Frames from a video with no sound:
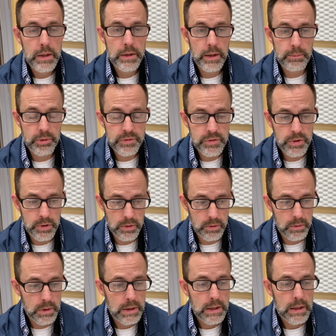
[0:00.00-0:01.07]
Number
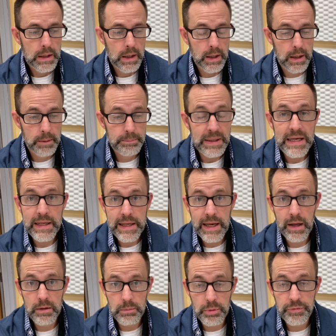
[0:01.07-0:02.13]
two, being
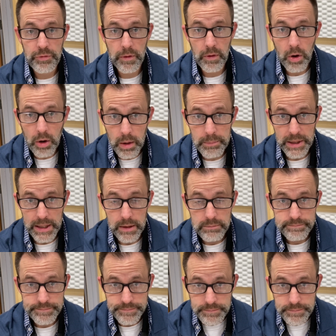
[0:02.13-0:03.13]
accountable for the harmony,